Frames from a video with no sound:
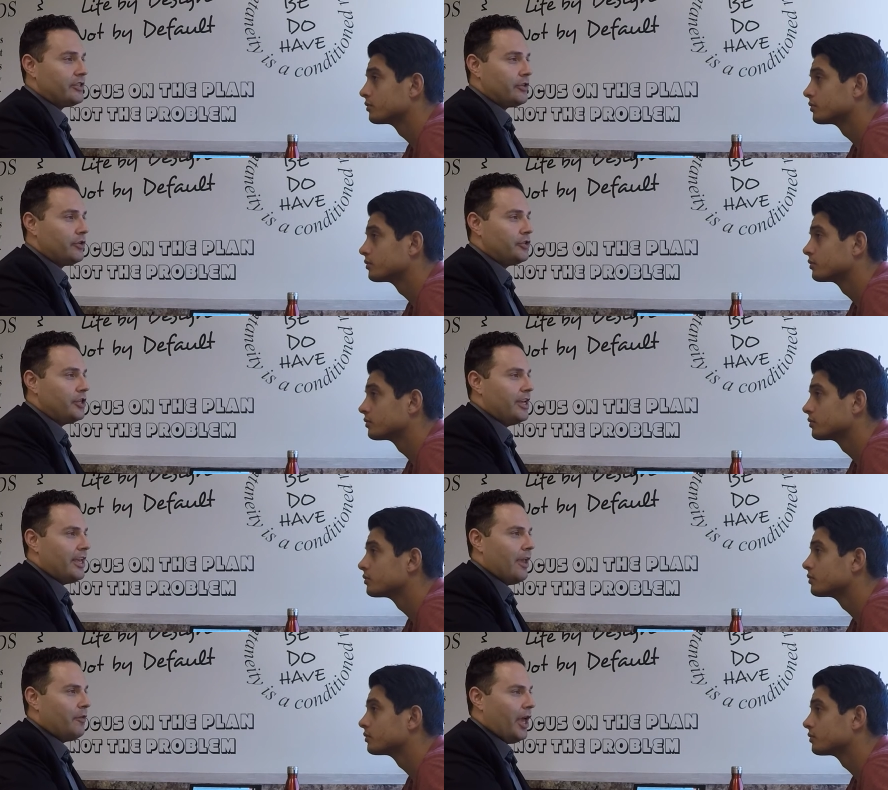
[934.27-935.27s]
Speaker 1: search,
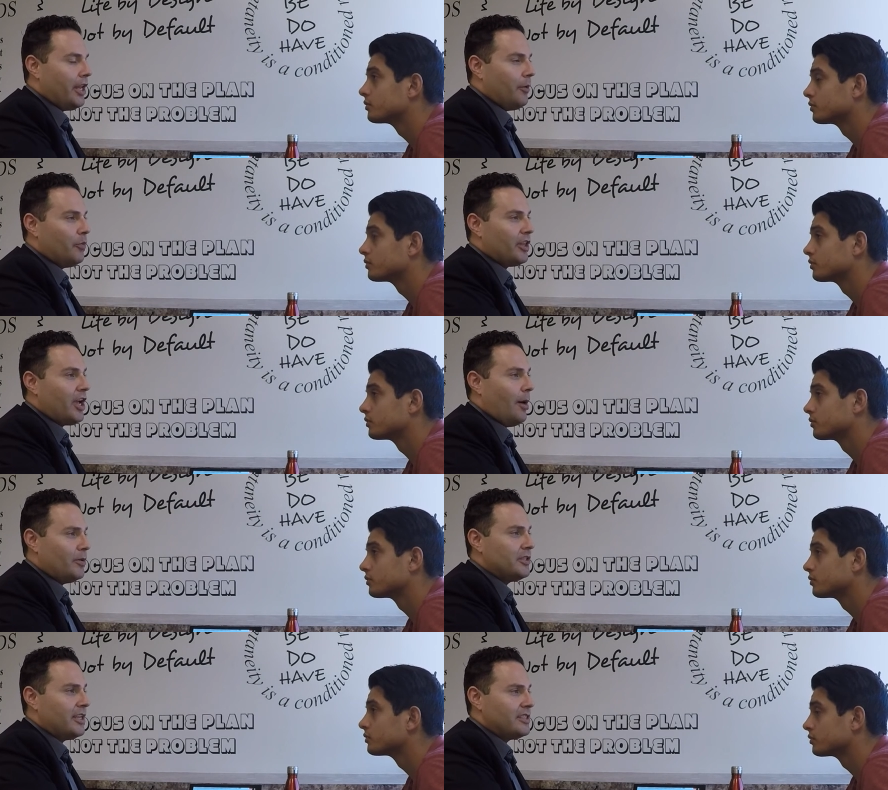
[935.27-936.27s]
if you end up with a couple
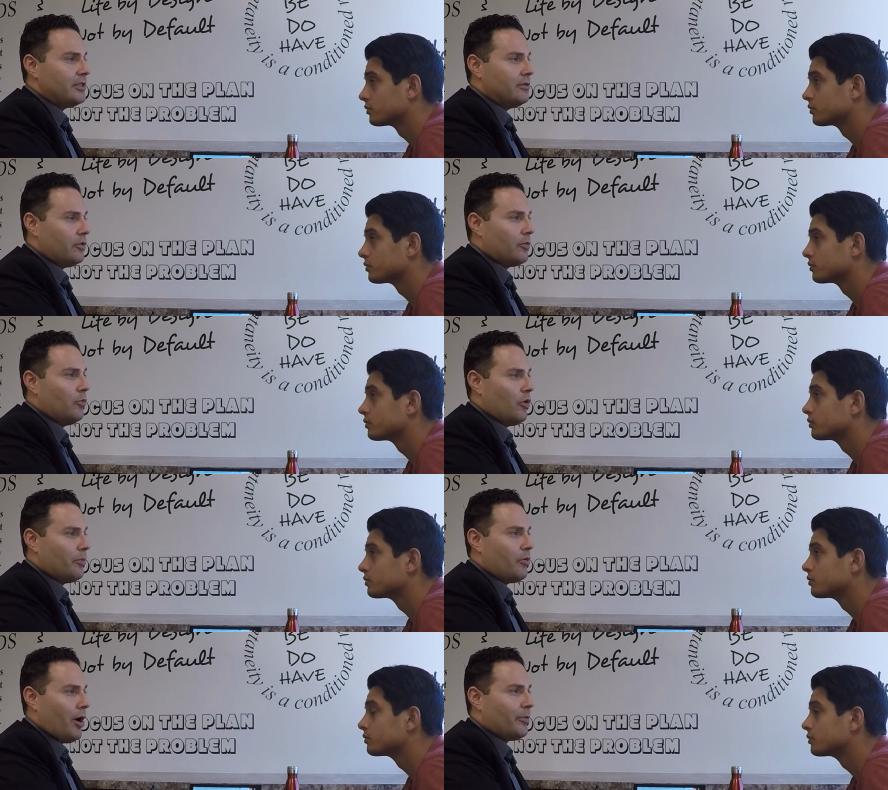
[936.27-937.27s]
dozen or more
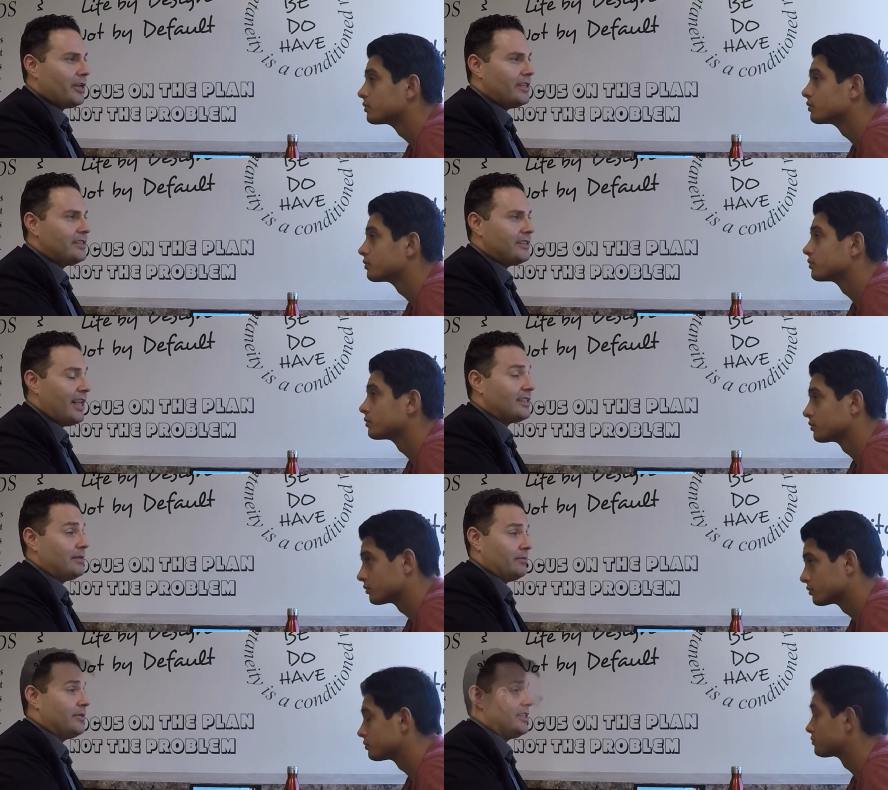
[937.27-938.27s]
properties, that's,
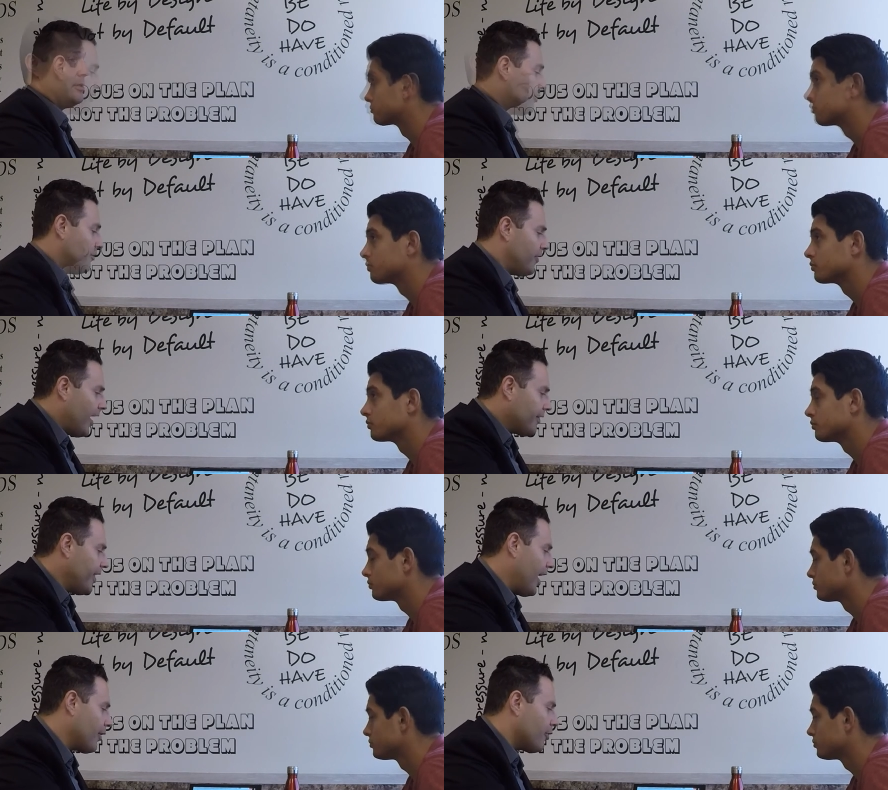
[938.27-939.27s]
that's so the fact
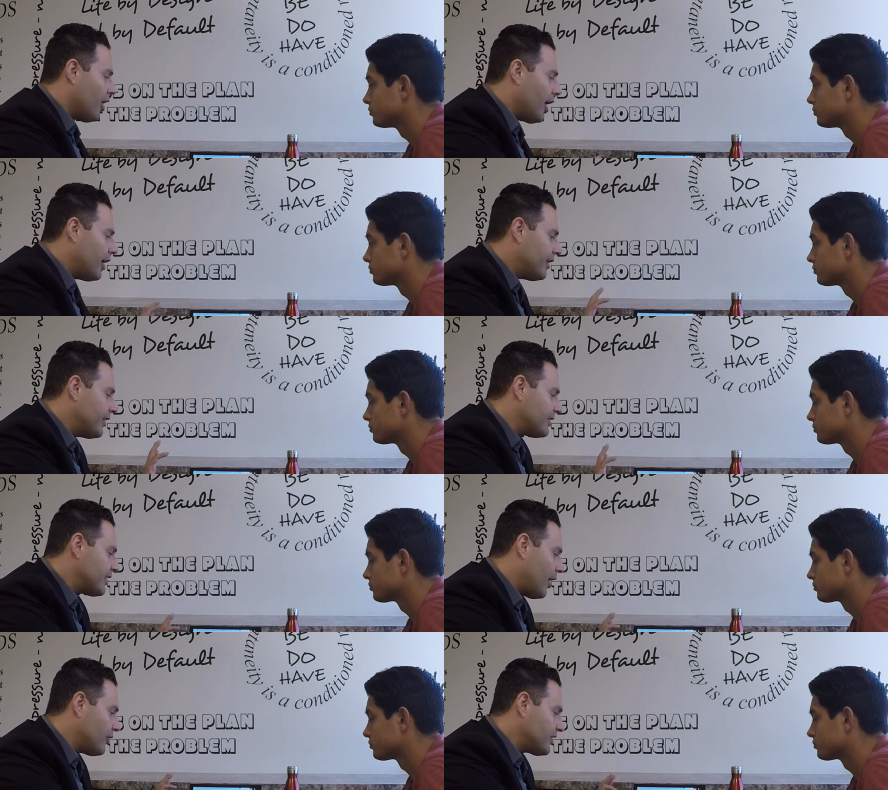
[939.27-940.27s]
that uh, in the
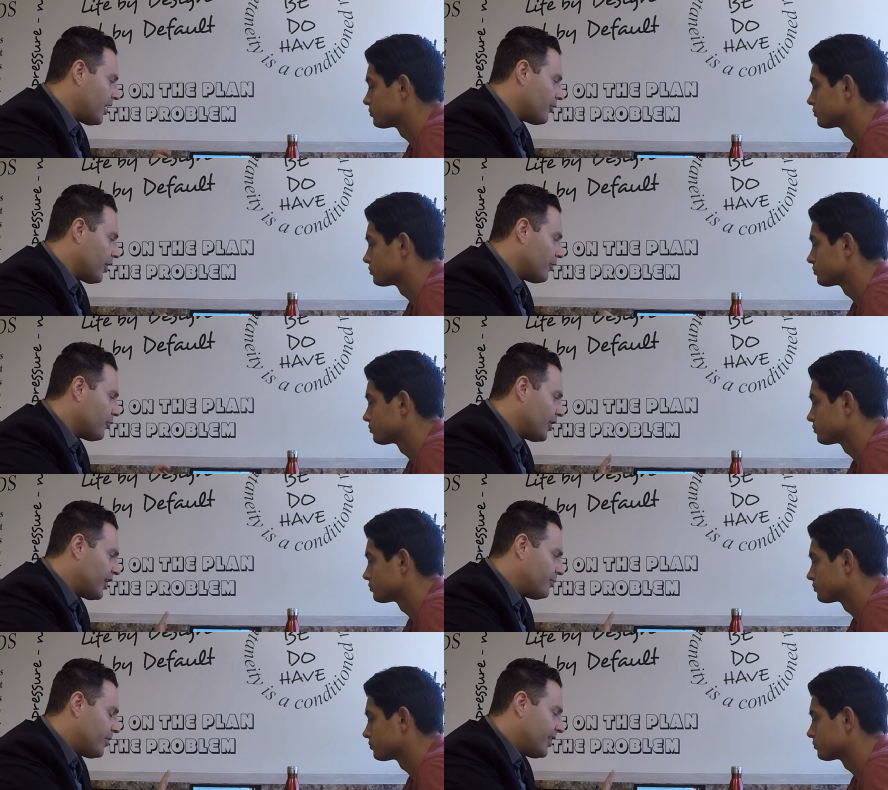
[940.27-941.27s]
south south and we can
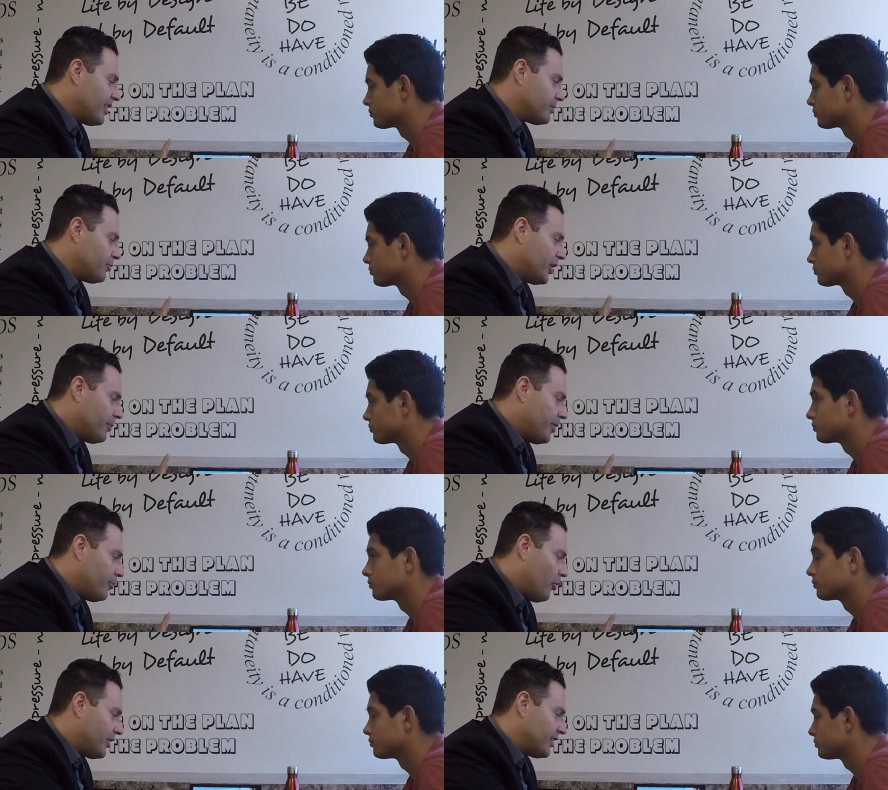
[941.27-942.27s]
pin this we can
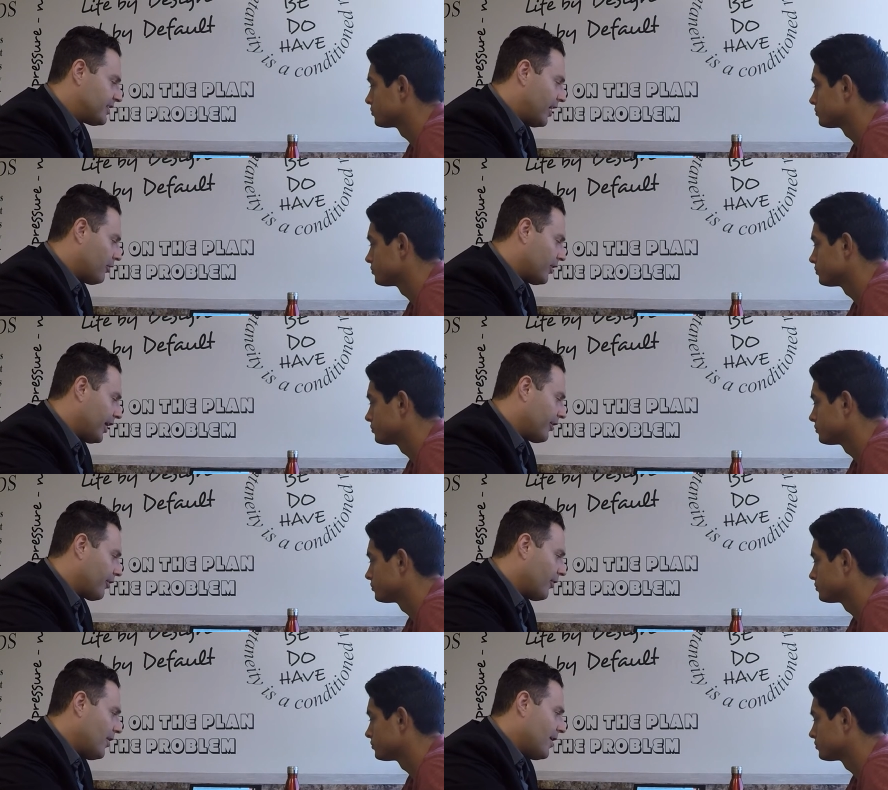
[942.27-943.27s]
pinpoint this down later
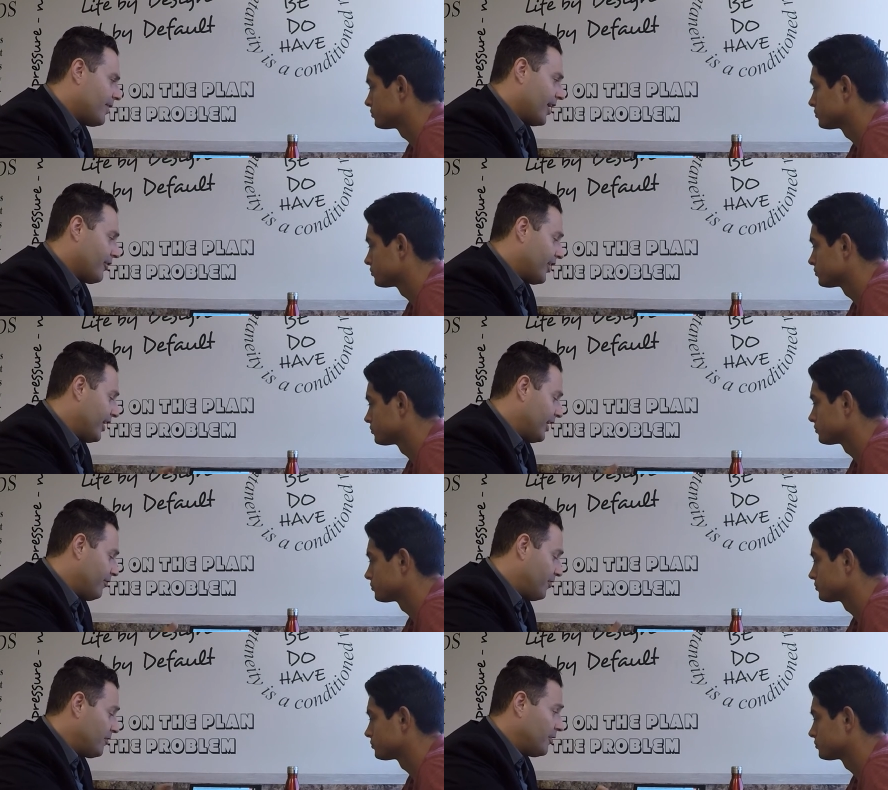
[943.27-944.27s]
that you're getting
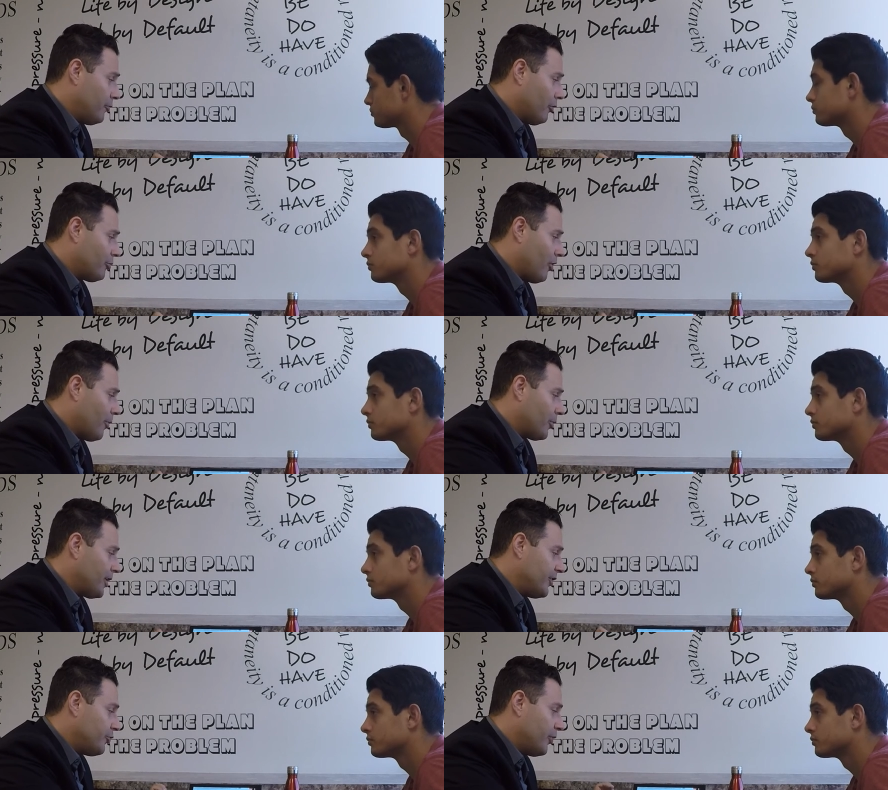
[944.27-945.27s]
54
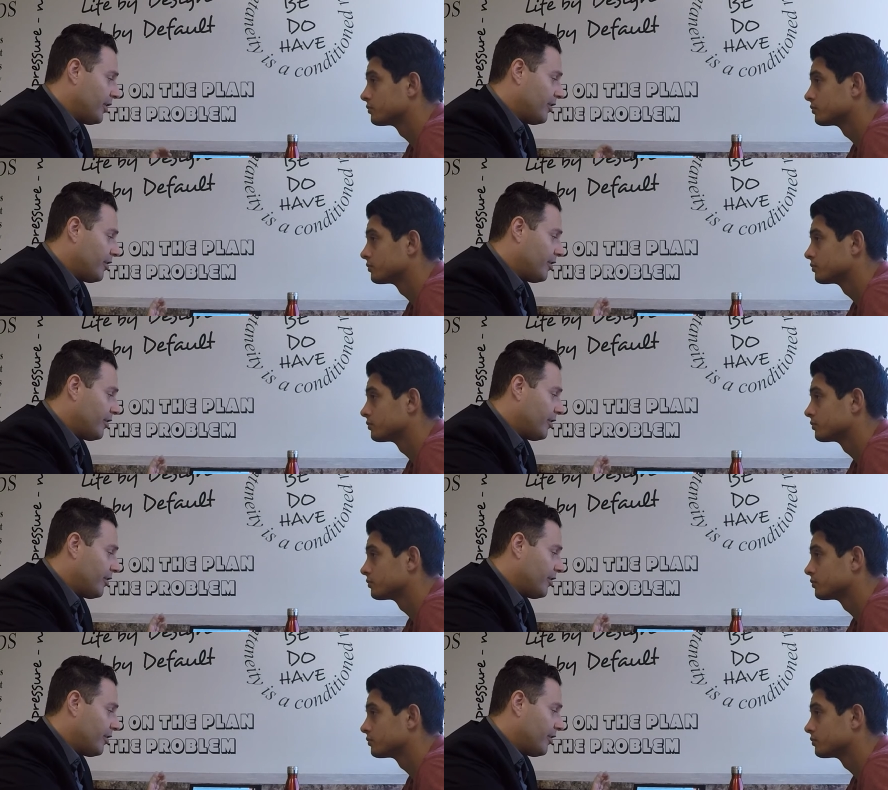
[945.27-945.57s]
properties with